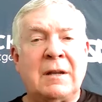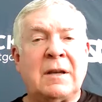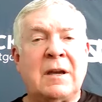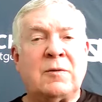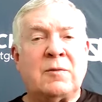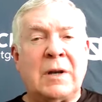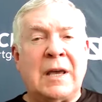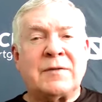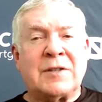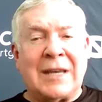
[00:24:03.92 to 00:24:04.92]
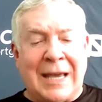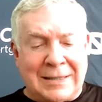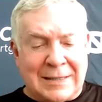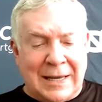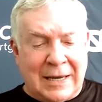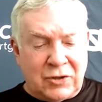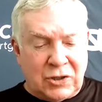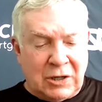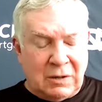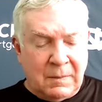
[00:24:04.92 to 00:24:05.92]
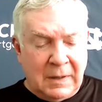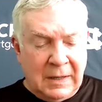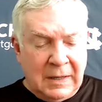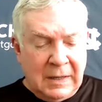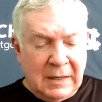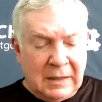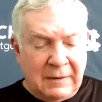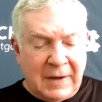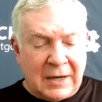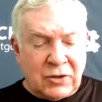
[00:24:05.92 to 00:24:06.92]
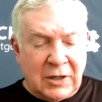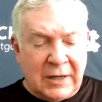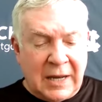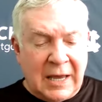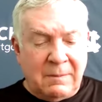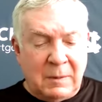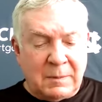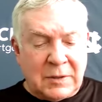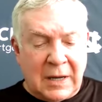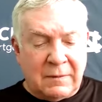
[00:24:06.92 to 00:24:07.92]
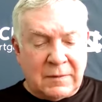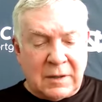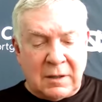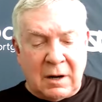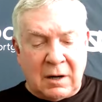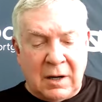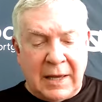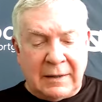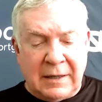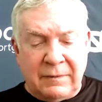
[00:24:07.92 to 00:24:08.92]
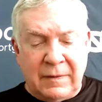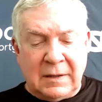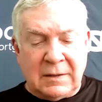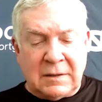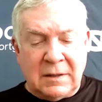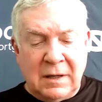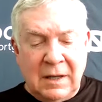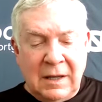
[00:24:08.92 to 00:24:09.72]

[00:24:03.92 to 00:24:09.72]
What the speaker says: in the country in FCS last year. They've actually named themselves the Dark Cloud Defense.